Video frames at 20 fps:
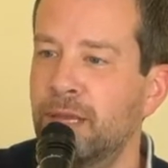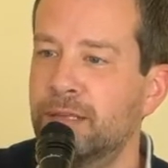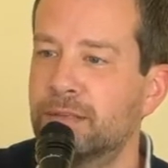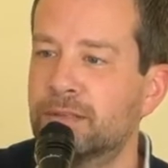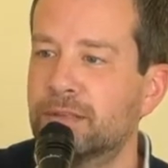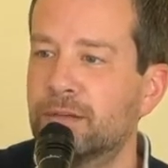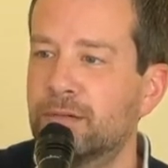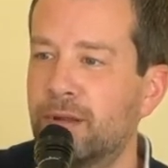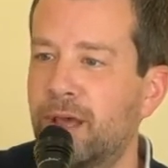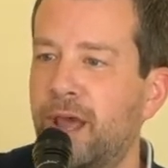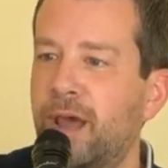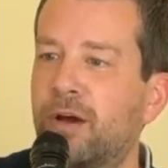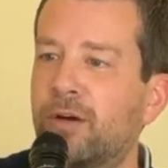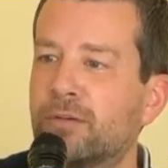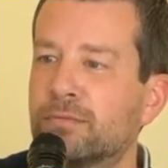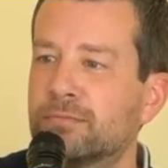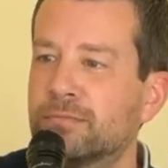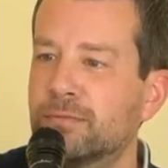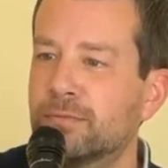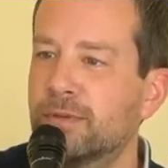And so
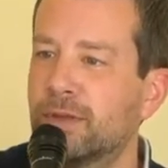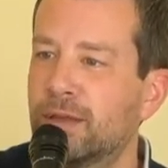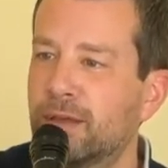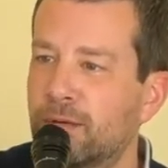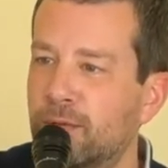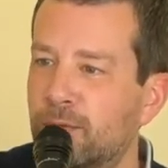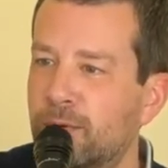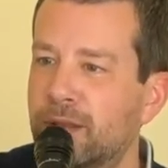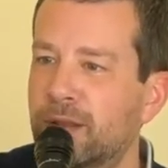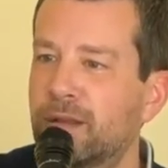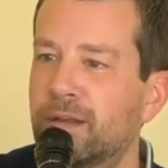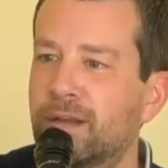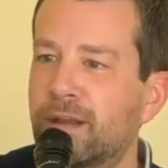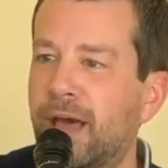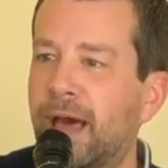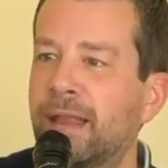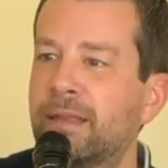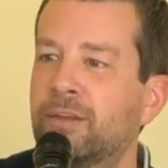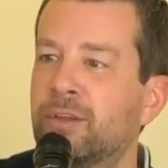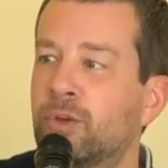now when
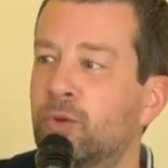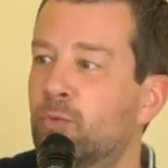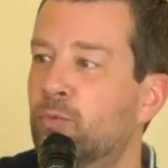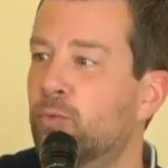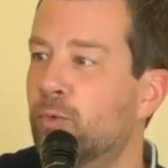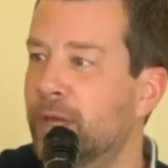I do